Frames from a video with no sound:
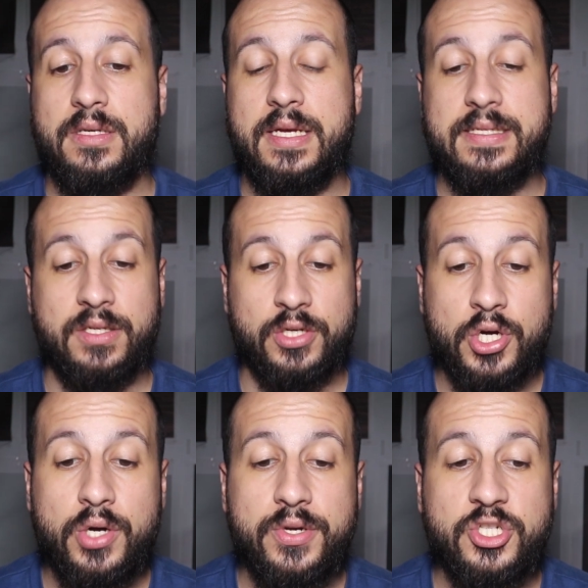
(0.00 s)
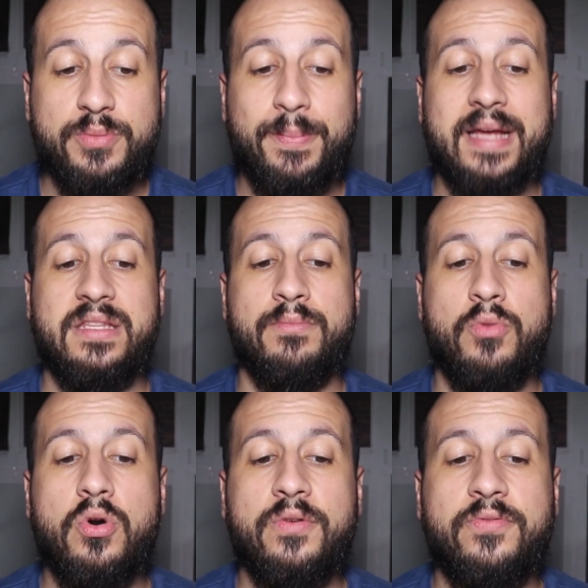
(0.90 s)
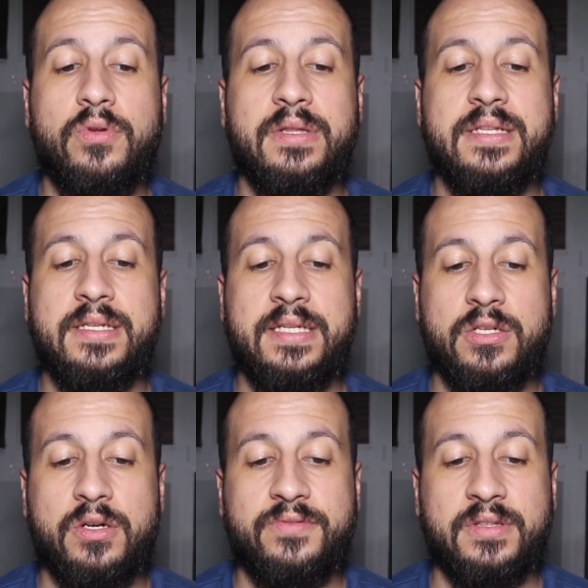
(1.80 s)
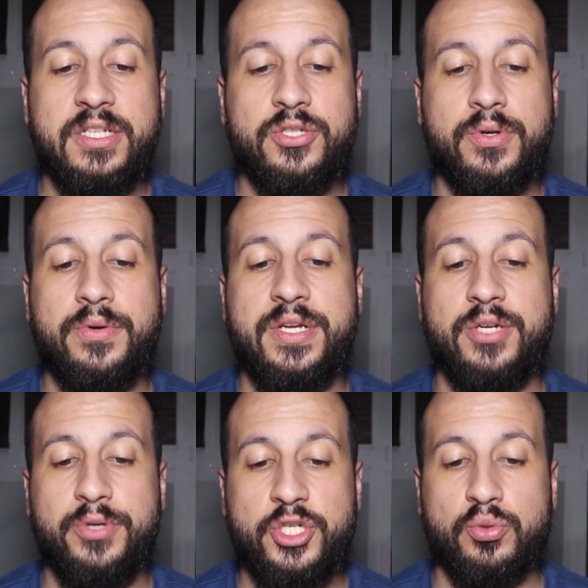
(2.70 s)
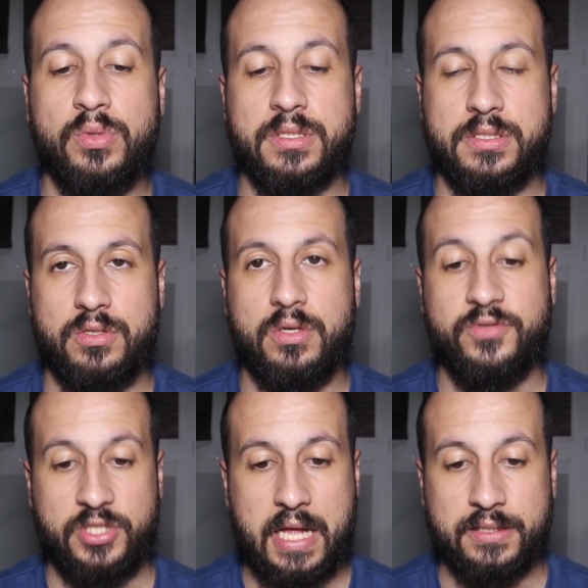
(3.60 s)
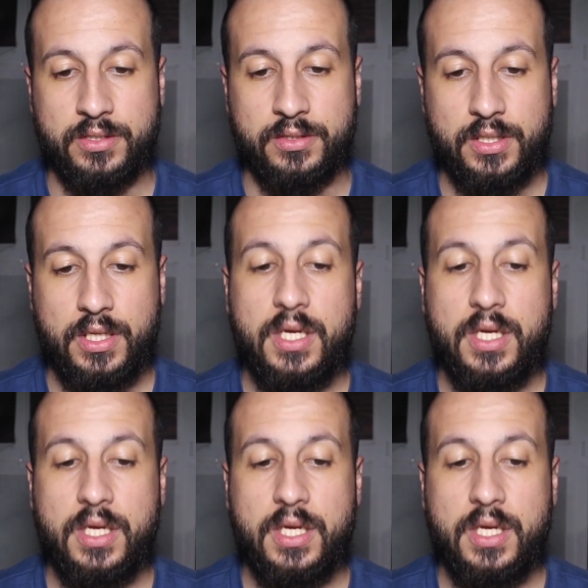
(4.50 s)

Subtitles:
is encouraged by the mournful litany of the literary rituals of childhood.